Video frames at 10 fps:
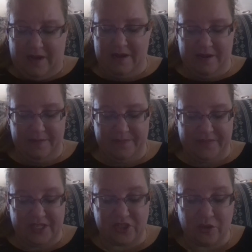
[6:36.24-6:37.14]

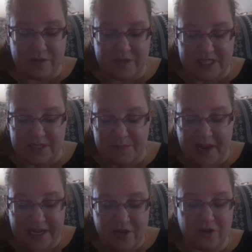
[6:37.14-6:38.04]
So
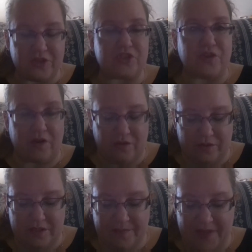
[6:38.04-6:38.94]
despite her
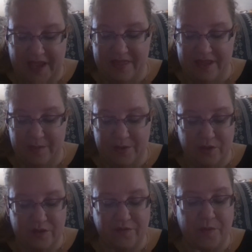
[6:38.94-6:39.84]
struggles and the
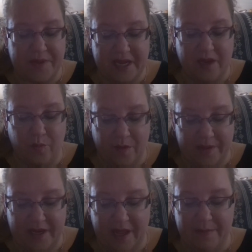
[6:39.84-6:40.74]
abuse for being a
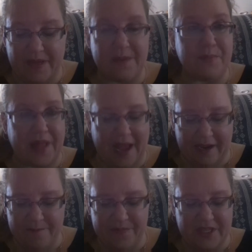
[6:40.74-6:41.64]
woman and being
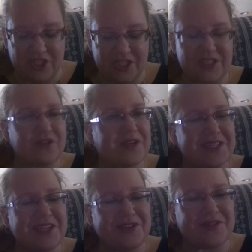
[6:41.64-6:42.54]
black, she still
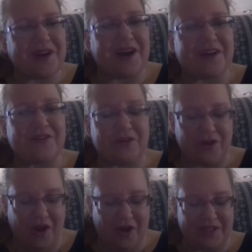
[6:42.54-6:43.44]
continued on her
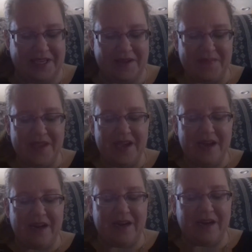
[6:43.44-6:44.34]
calling
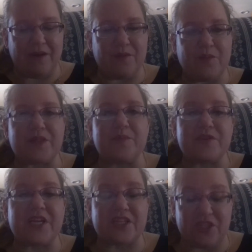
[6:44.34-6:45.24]
with the
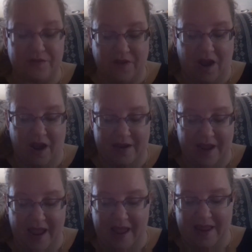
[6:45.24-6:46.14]
protection of God
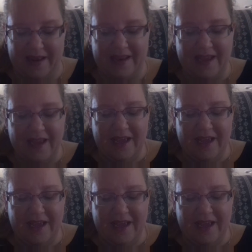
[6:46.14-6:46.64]
and